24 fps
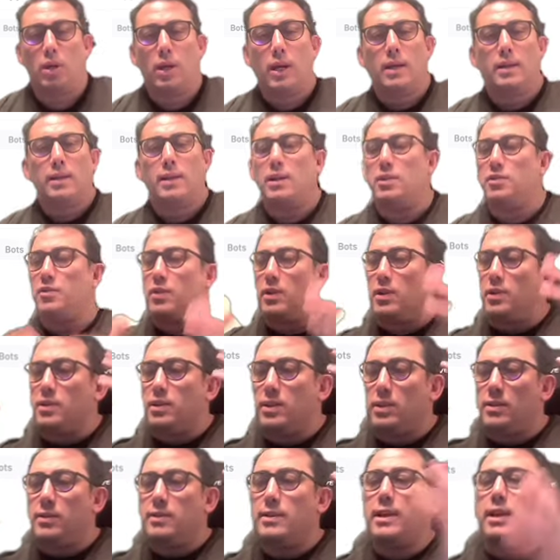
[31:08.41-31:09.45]
That's the reason
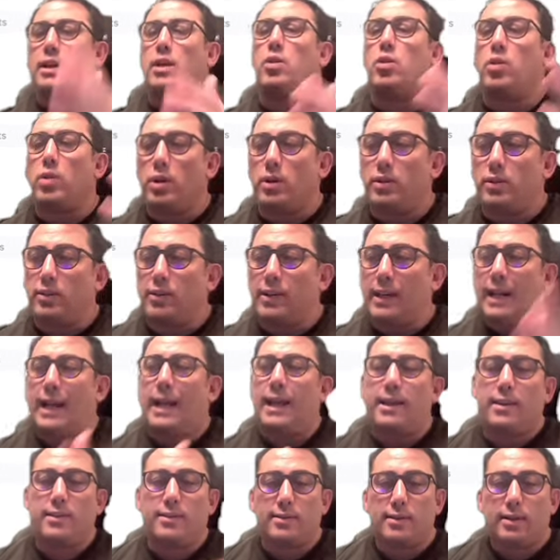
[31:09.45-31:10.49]
there are uh,
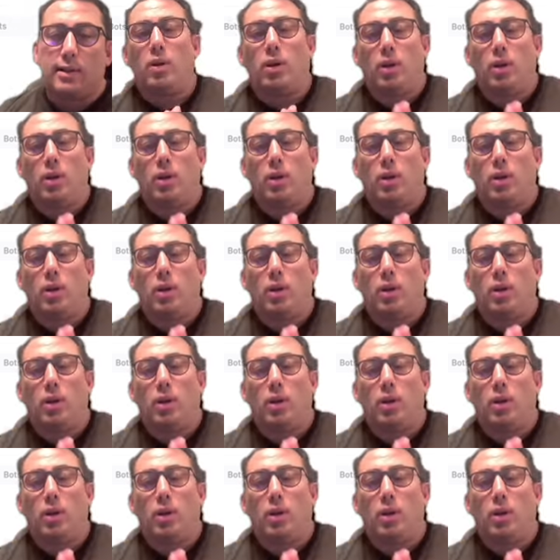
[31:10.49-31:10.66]
trades